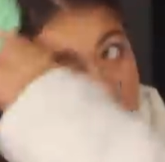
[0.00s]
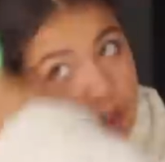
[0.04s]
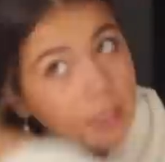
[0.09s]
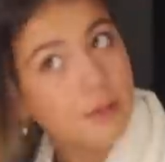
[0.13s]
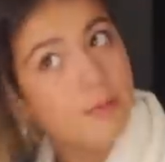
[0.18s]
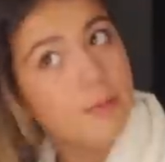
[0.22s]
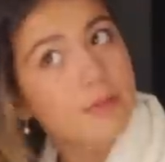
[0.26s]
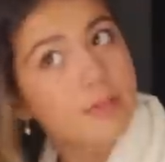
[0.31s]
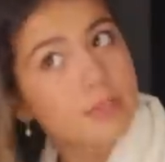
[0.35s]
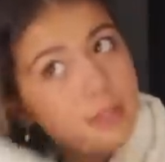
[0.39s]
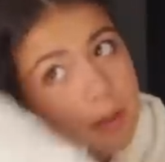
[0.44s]

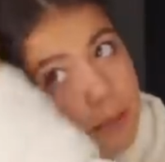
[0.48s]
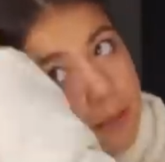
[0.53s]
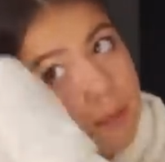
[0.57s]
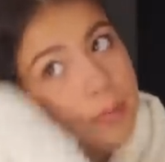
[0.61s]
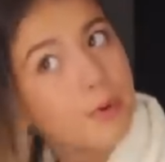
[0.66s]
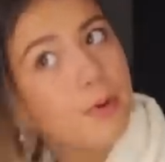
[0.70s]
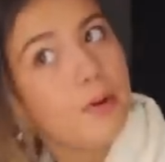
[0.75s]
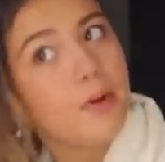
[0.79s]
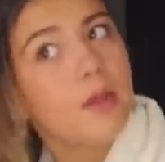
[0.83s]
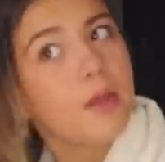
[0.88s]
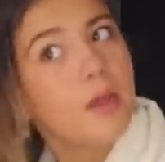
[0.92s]
keep it
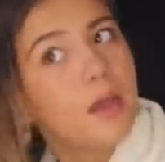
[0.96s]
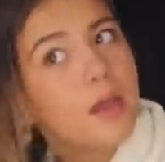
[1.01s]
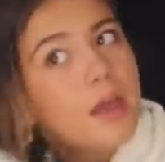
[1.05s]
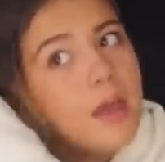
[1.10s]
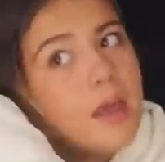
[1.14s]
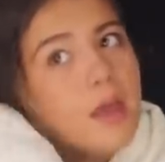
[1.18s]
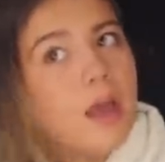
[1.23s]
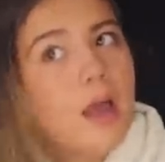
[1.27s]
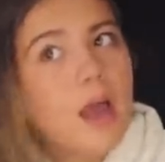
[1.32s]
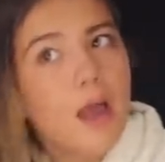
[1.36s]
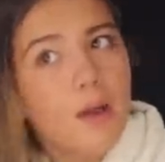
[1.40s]
simple.
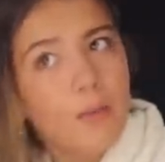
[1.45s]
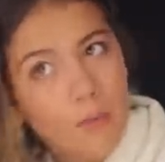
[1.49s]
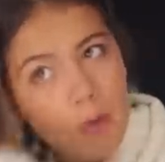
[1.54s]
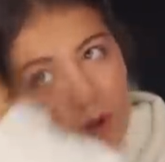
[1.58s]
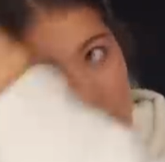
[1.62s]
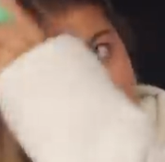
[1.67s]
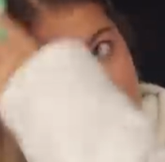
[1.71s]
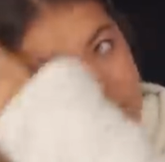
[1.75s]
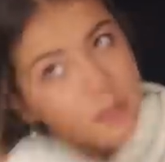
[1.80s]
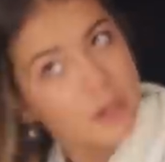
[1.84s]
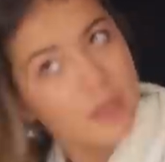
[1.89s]
I
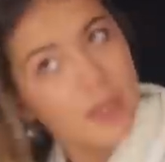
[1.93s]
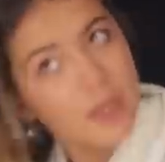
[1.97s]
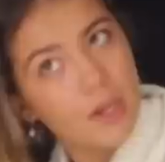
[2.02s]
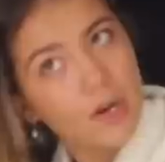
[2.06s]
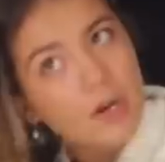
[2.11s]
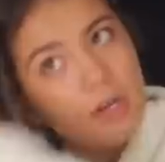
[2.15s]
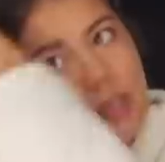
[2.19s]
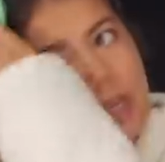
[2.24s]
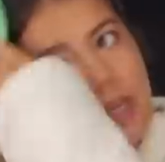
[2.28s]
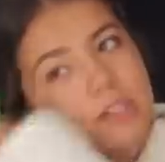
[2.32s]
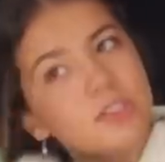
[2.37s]
washed my
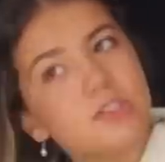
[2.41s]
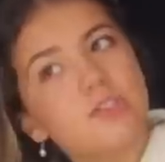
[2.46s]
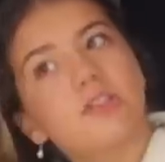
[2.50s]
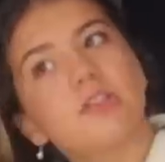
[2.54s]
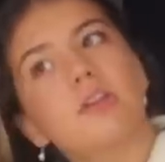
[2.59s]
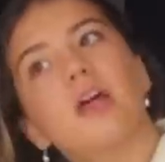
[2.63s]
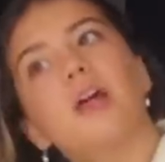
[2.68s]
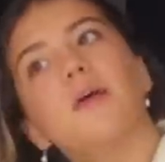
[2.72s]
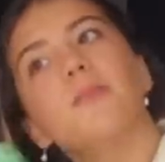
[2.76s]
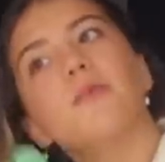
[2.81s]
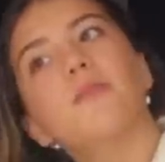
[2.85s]
hair
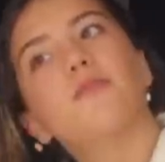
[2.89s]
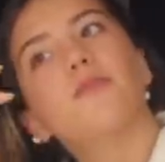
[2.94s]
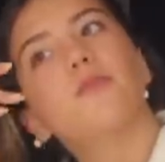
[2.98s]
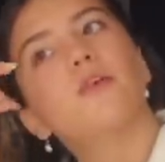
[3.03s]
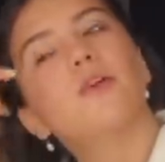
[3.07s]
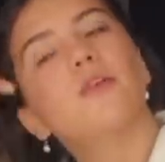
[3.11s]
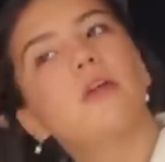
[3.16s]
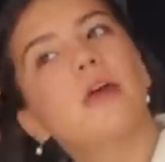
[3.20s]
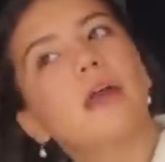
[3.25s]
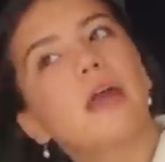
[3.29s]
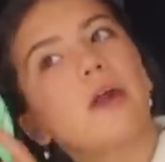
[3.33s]
yesterday
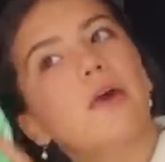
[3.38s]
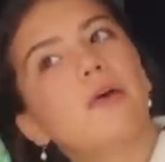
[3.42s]
before the